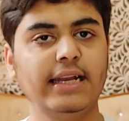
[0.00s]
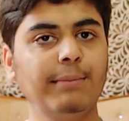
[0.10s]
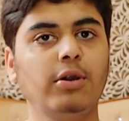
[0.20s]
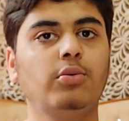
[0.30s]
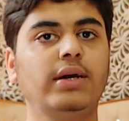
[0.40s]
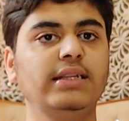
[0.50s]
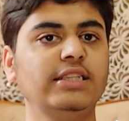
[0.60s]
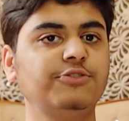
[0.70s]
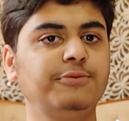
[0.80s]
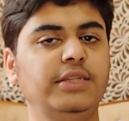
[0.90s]
Number one,
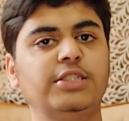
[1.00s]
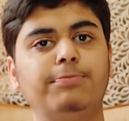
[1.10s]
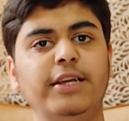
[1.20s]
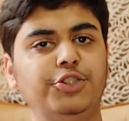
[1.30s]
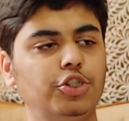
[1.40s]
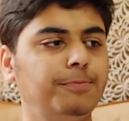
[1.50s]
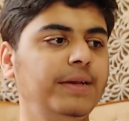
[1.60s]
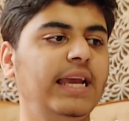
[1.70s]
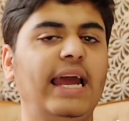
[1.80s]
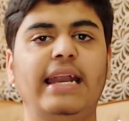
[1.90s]
this display should
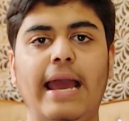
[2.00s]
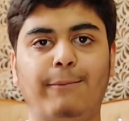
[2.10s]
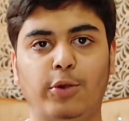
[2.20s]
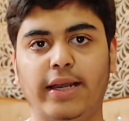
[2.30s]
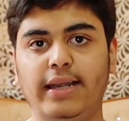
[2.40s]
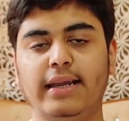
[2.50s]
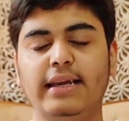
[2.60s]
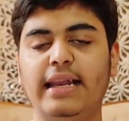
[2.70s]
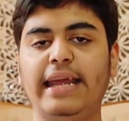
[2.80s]
be an AMOLED.